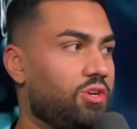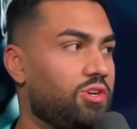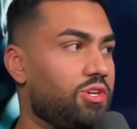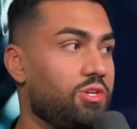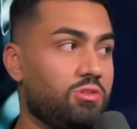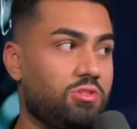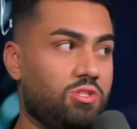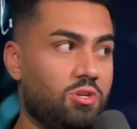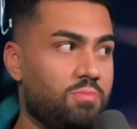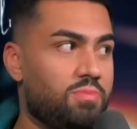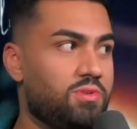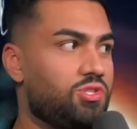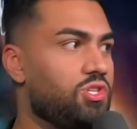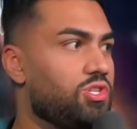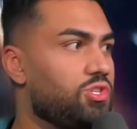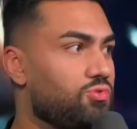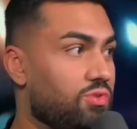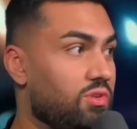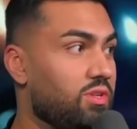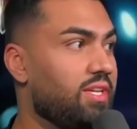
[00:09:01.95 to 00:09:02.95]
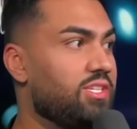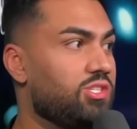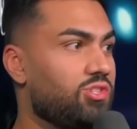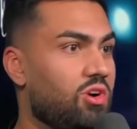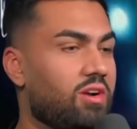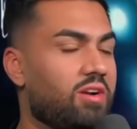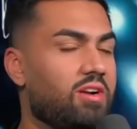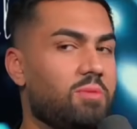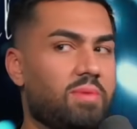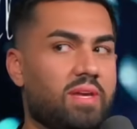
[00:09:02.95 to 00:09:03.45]
there. YouTube was just really
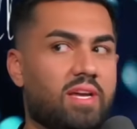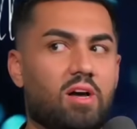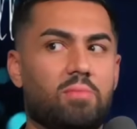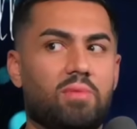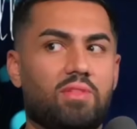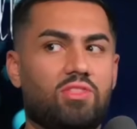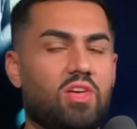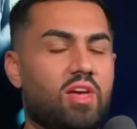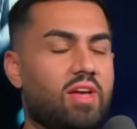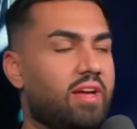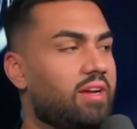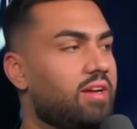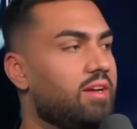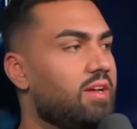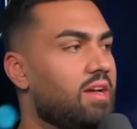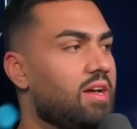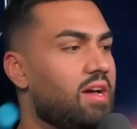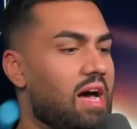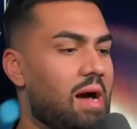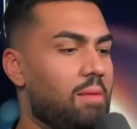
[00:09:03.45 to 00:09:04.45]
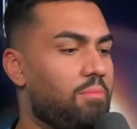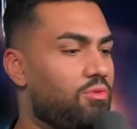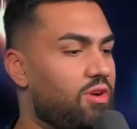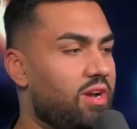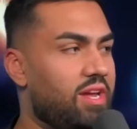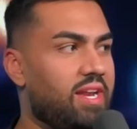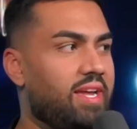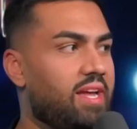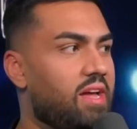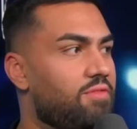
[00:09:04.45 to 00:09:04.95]
starting to become a thing. Mm-hmm. I'm
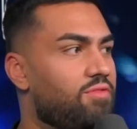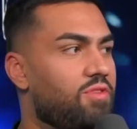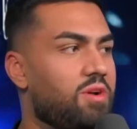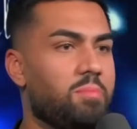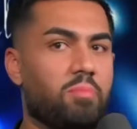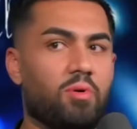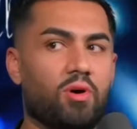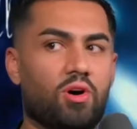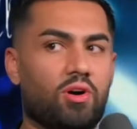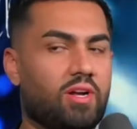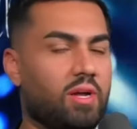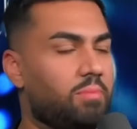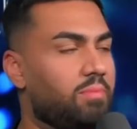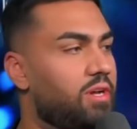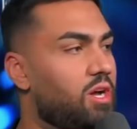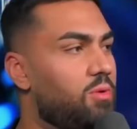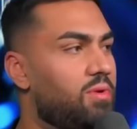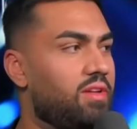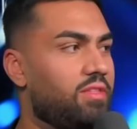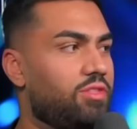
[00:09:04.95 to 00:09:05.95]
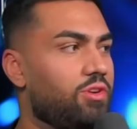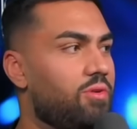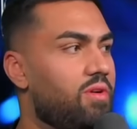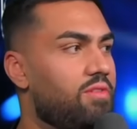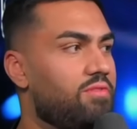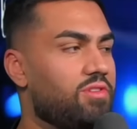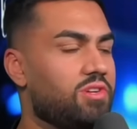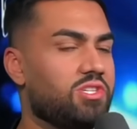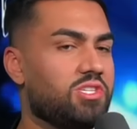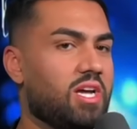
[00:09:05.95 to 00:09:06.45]
reading every book. I'm going through
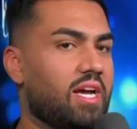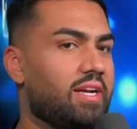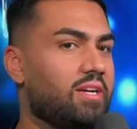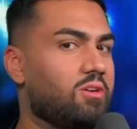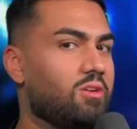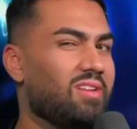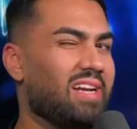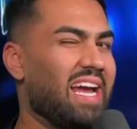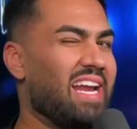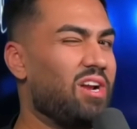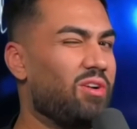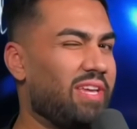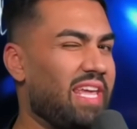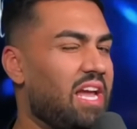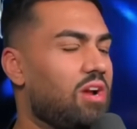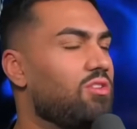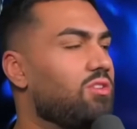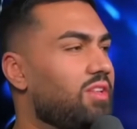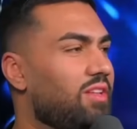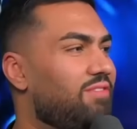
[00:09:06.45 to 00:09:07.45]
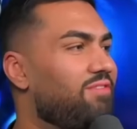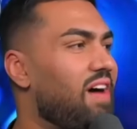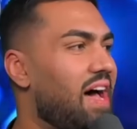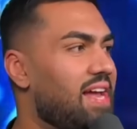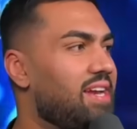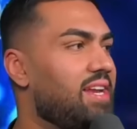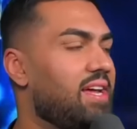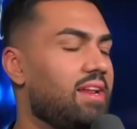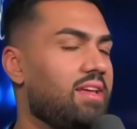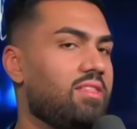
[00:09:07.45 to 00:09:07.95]
every cycle, and I don't, can't really
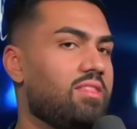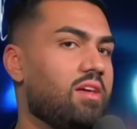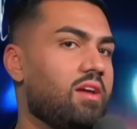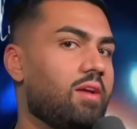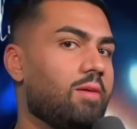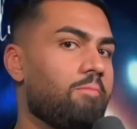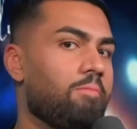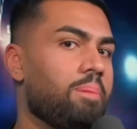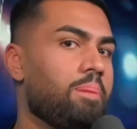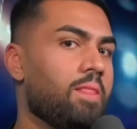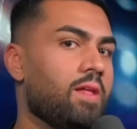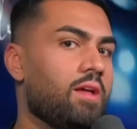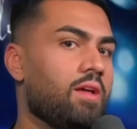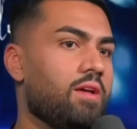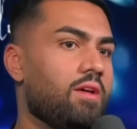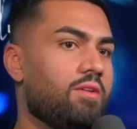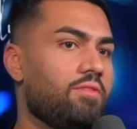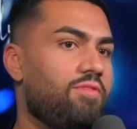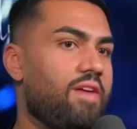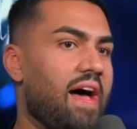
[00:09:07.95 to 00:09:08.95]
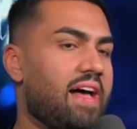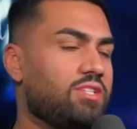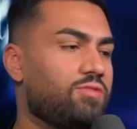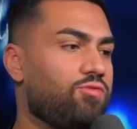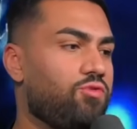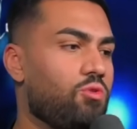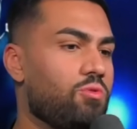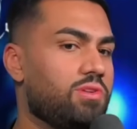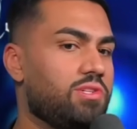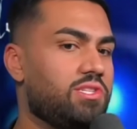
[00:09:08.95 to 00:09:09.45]
find anything. Mm-hmm. Fast
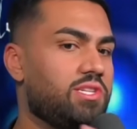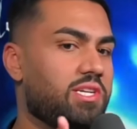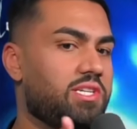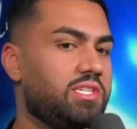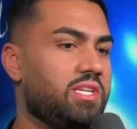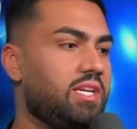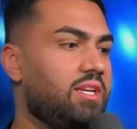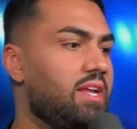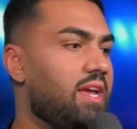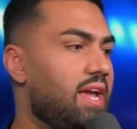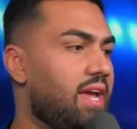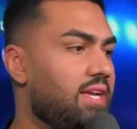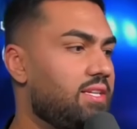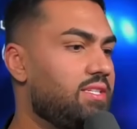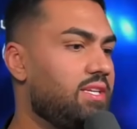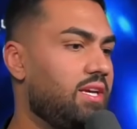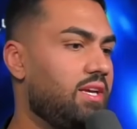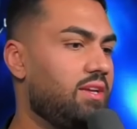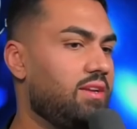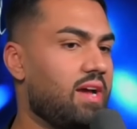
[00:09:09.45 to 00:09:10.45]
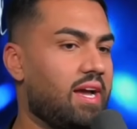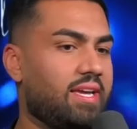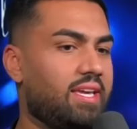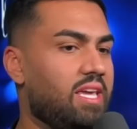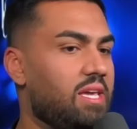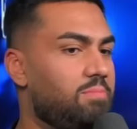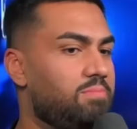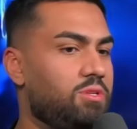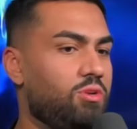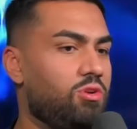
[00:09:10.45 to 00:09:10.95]
forward sixteen to eighteen, I
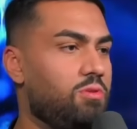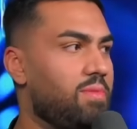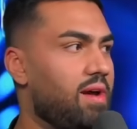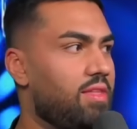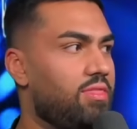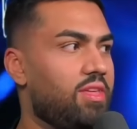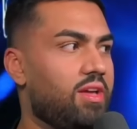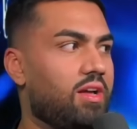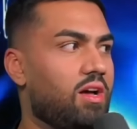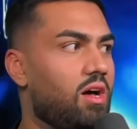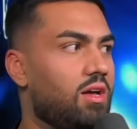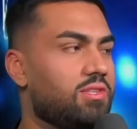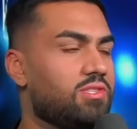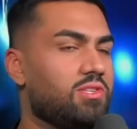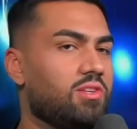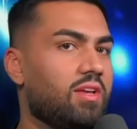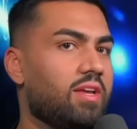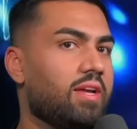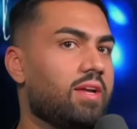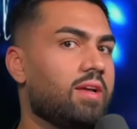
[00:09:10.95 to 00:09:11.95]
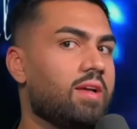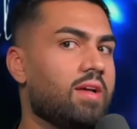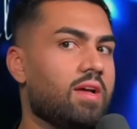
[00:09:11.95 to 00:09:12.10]
keep doing my thing hustling.